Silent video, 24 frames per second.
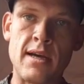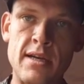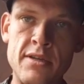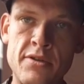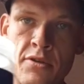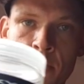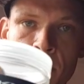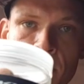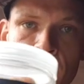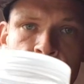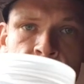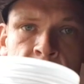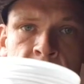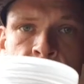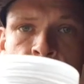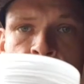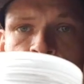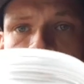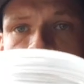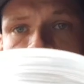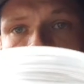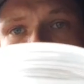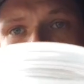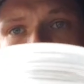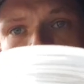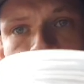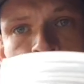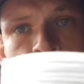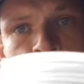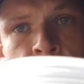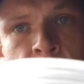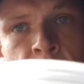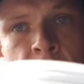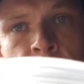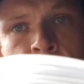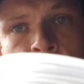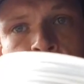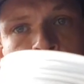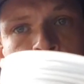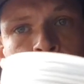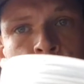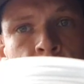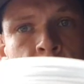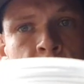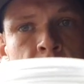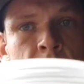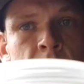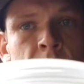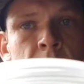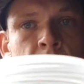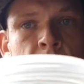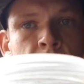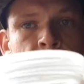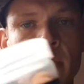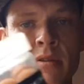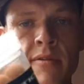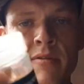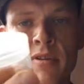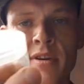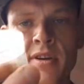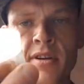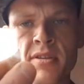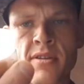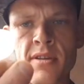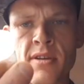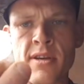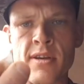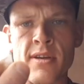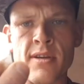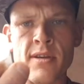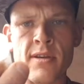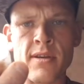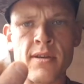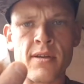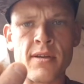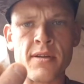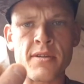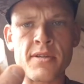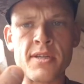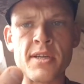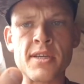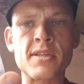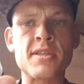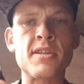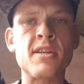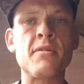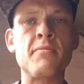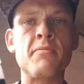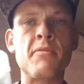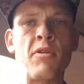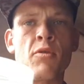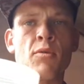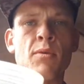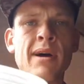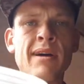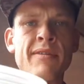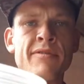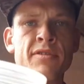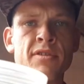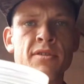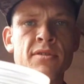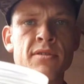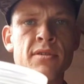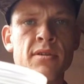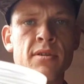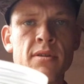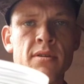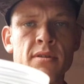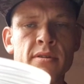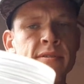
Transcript: As always, sticky krill. These are the 16mm waftlers.